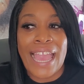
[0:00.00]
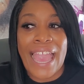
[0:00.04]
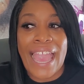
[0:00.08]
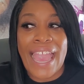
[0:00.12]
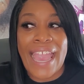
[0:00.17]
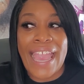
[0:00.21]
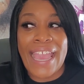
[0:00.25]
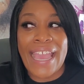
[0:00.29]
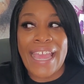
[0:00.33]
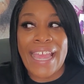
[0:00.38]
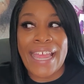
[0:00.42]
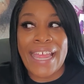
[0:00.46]

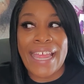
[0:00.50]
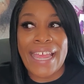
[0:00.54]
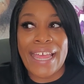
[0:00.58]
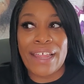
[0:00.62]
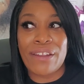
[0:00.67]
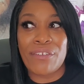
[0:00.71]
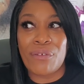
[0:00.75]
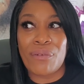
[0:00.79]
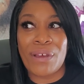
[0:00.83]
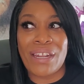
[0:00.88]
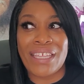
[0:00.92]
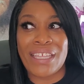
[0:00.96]
and i
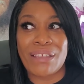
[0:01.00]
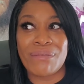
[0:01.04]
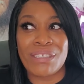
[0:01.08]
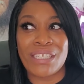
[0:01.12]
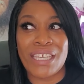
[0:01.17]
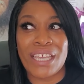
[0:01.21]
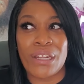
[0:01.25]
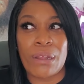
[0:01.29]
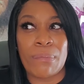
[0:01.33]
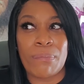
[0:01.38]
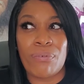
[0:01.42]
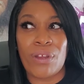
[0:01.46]
don't know why they keep
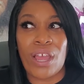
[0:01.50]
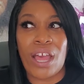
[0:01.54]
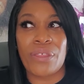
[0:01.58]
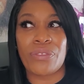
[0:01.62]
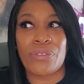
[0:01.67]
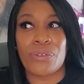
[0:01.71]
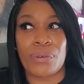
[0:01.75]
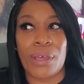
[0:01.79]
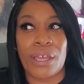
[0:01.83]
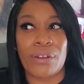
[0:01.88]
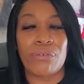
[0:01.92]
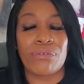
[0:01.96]
saying a
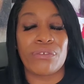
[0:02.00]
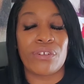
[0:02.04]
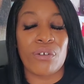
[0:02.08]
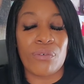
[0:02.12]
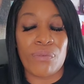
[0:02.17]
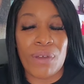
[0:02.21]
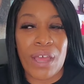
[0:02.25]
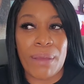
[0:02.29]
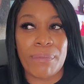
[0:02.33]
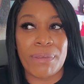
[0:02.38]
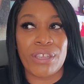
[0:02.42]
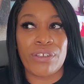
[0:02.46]
brothel i don't know
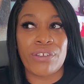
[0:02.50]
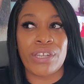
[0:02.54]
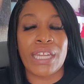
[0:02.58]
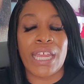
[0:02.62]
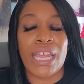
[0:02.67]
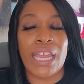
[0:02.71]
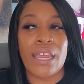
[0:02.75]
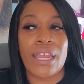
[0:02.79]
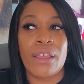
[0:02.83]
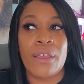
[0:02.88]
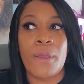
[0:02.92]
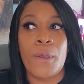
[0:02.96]
why i'm hearing
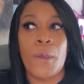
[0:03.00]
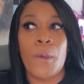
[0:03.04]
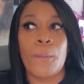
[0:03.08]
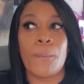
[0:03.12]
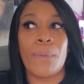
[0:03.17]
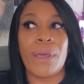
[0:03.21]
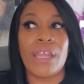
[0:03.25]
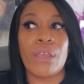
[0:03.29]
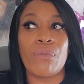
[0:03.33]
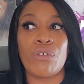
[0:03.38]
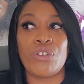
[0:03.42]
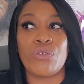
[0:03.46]
that
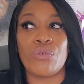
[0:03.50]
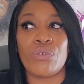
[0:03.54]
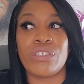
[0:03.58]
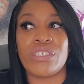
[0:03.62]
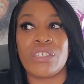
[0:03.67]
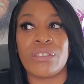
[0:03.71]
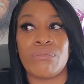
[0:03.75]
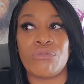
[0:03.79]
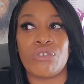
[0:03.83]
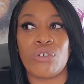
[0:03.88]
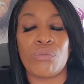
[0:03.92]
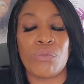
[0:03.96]
but he would do it
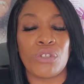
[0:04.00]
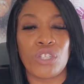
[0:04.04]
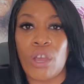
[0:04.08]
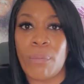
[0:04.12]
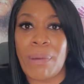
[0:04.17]
to them.